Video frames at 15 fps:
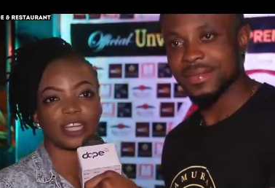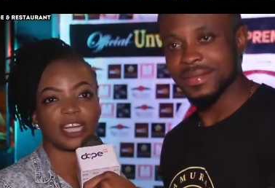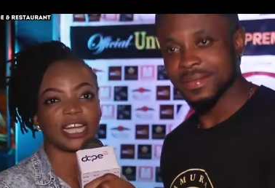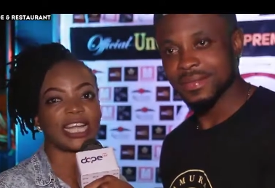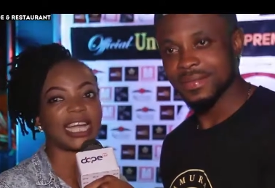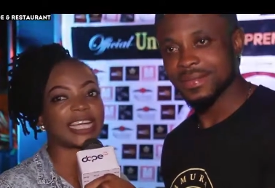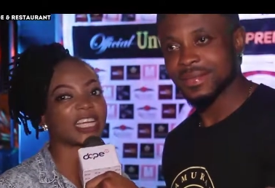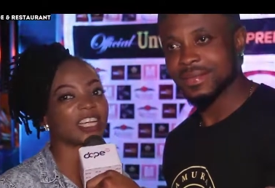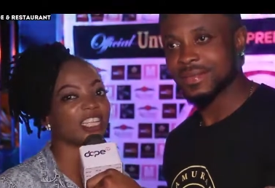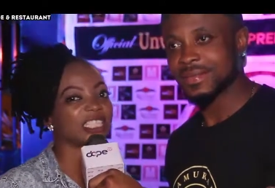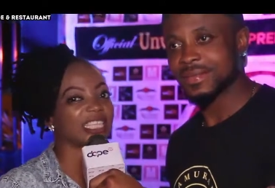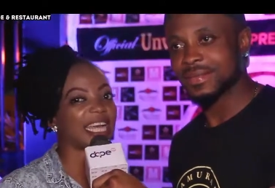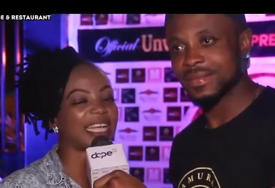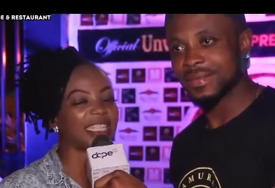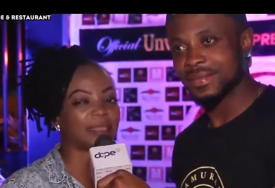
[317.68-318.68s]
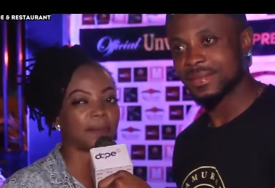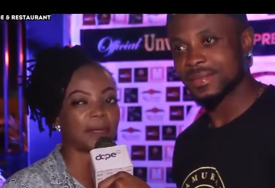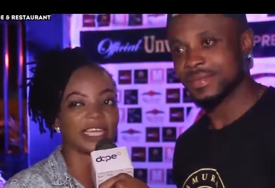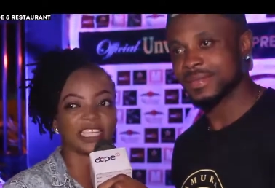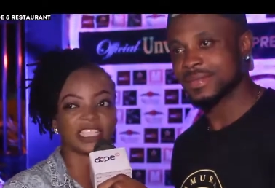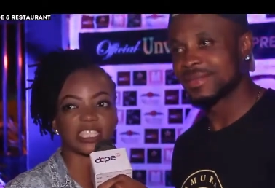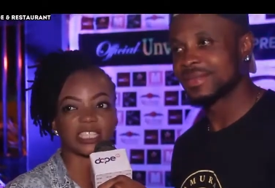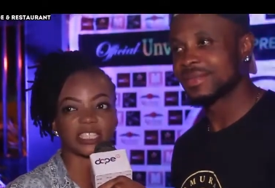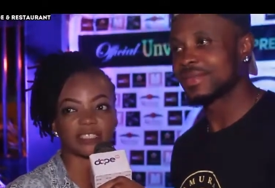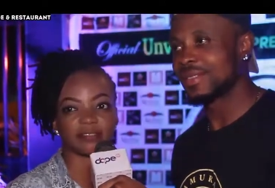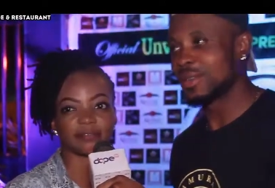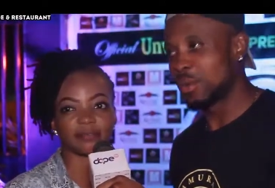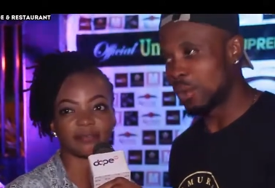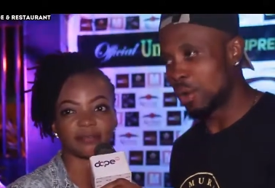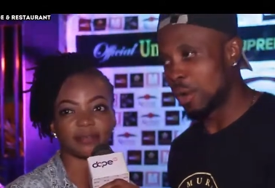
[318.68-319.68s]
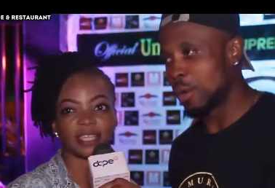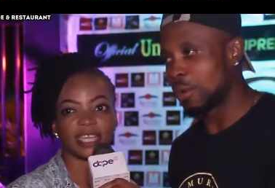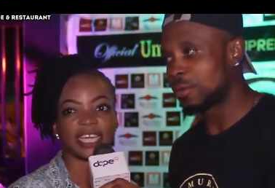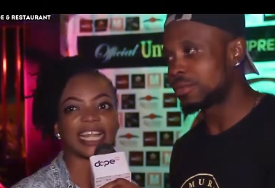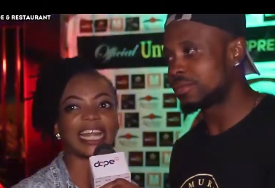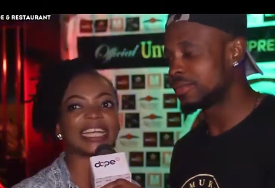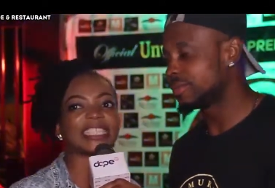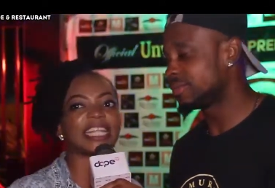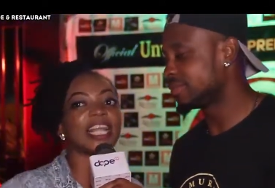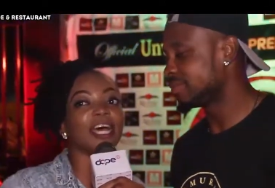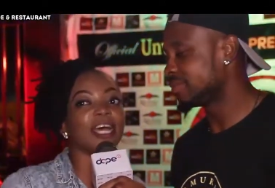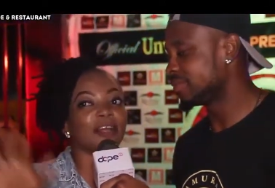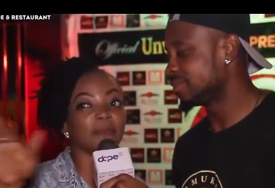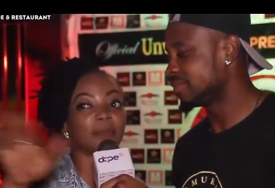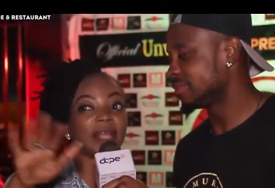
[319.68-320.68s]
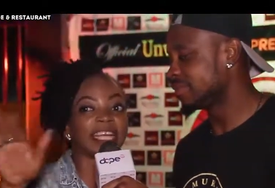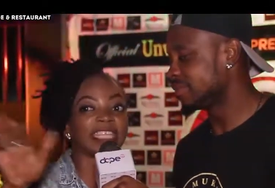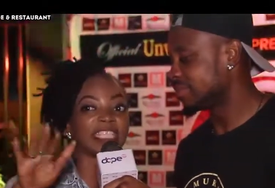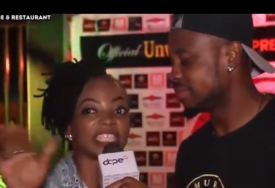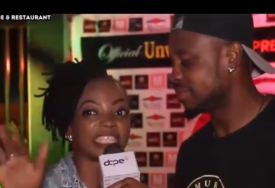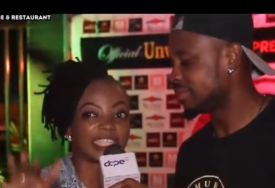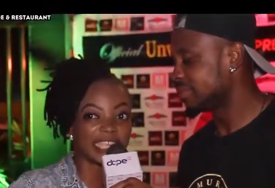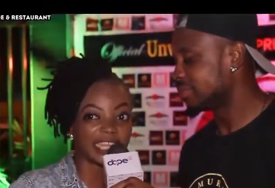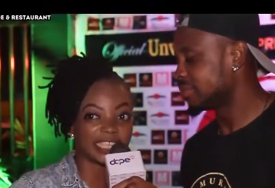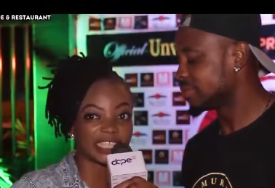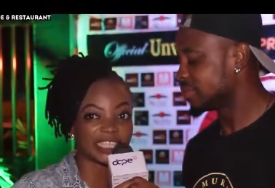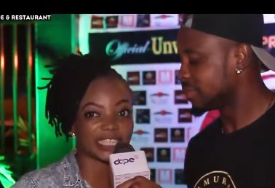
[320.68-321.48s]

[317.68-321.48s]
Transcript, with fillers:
Speaker 1: I like it because it has space. It has a lot of place to sit.